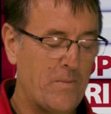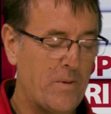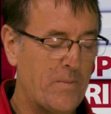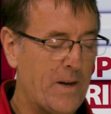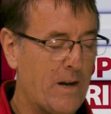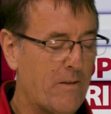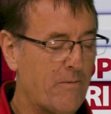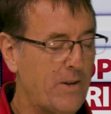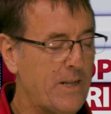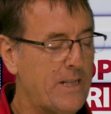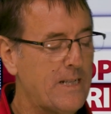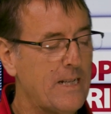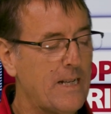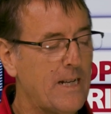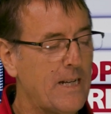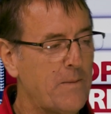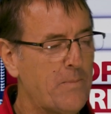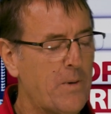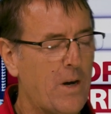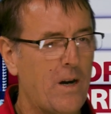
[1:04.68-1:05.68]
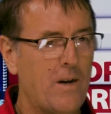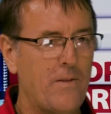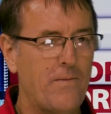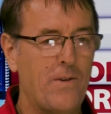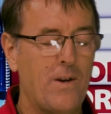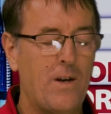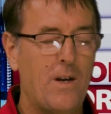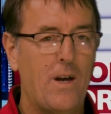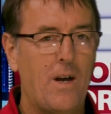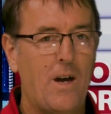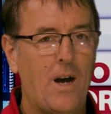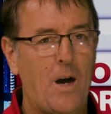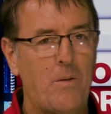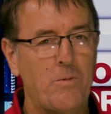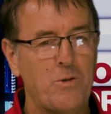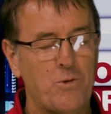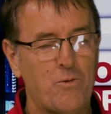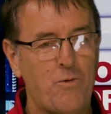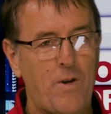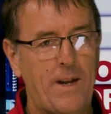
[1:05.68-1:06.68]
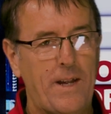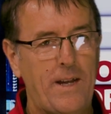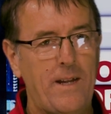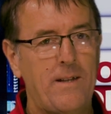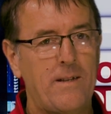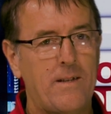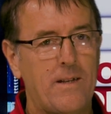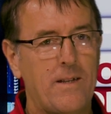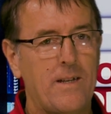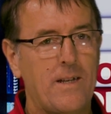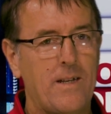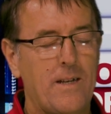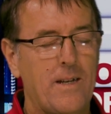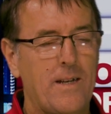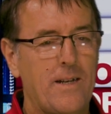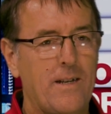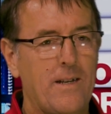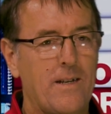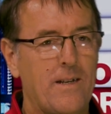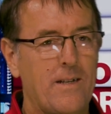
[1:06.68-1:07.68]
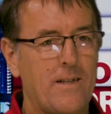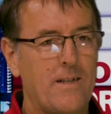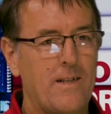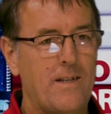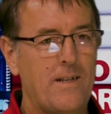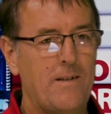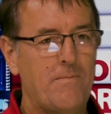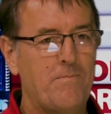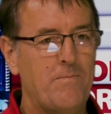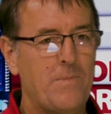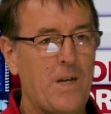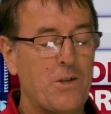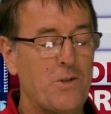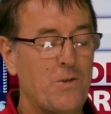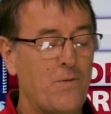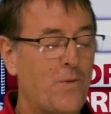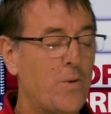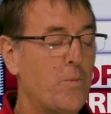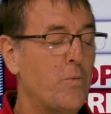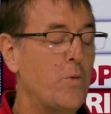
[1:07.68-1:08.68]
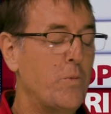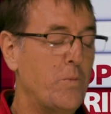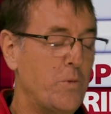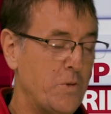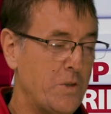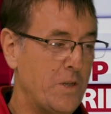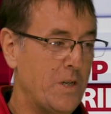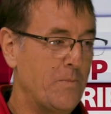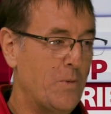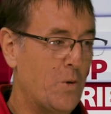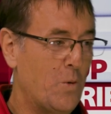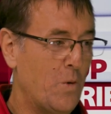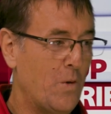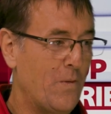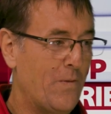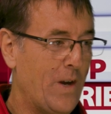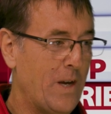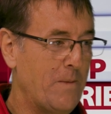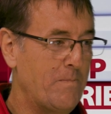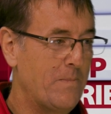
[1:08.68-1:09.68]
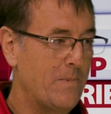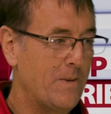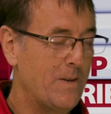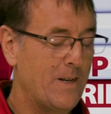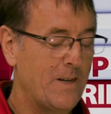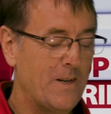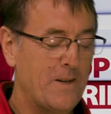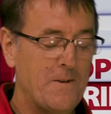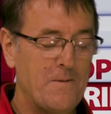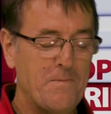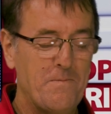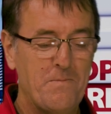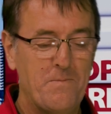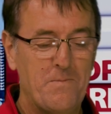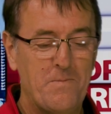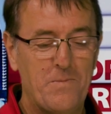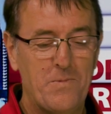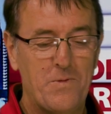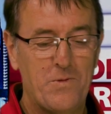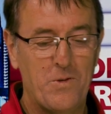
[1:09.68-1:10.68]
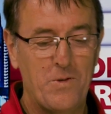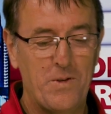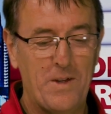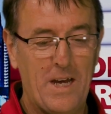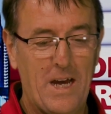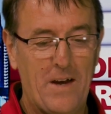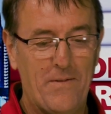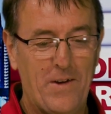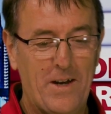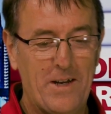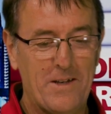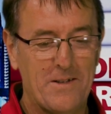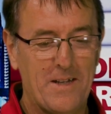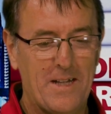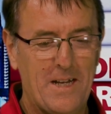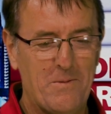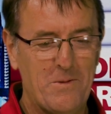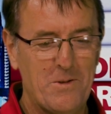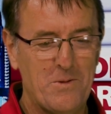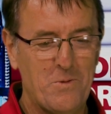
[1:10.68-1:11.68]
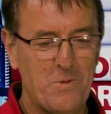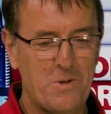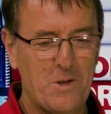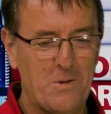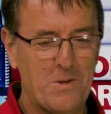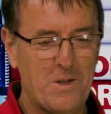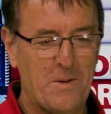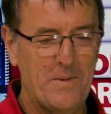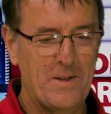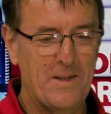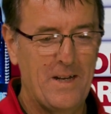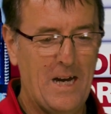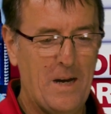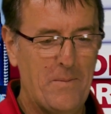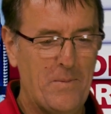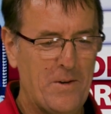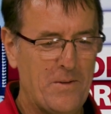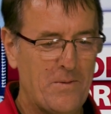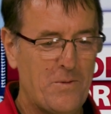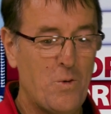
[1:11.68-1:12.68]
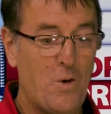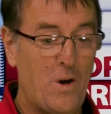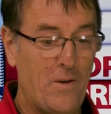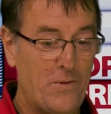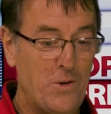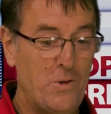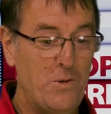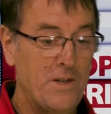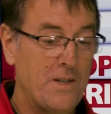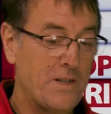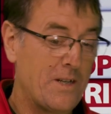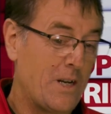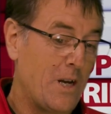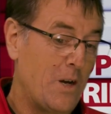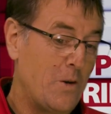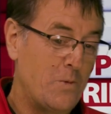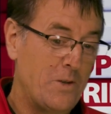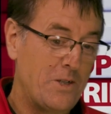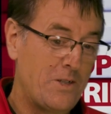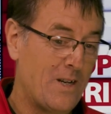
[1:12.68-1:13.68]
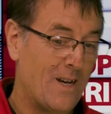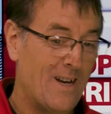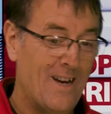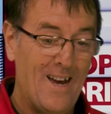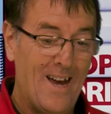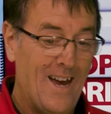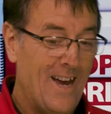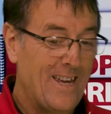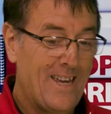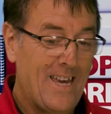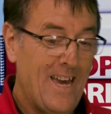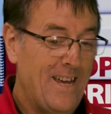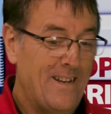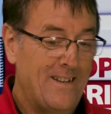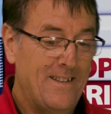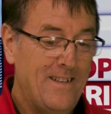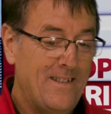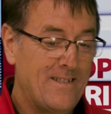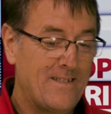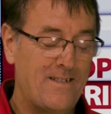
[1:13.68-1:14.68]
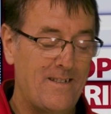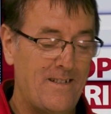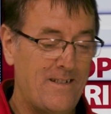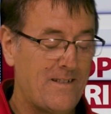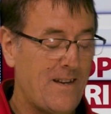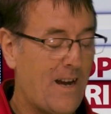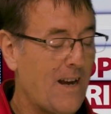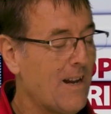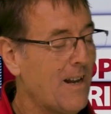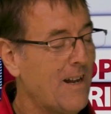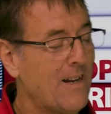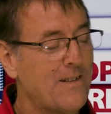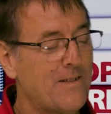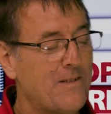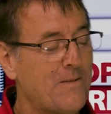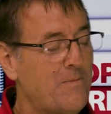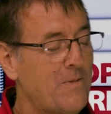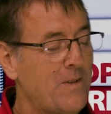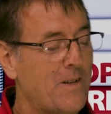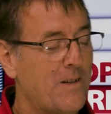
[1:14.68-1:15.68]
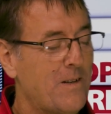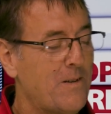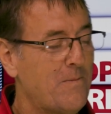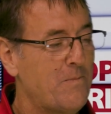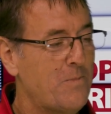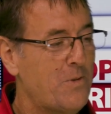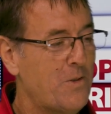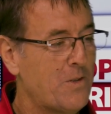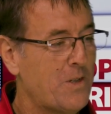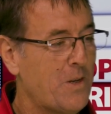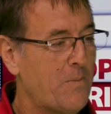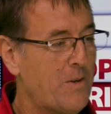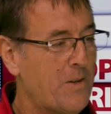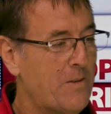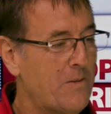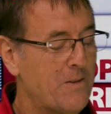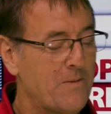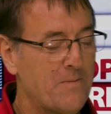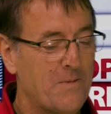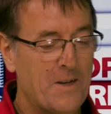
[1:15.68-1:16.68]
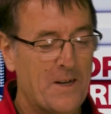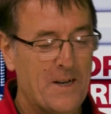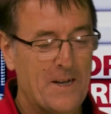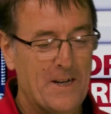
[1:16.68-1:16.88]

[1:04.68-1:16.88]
come about recently, but I was already into the National Football Museum Hall of Fame through the F8, so that was also something that happened quite a few years ago. Which, again, these accolades just something that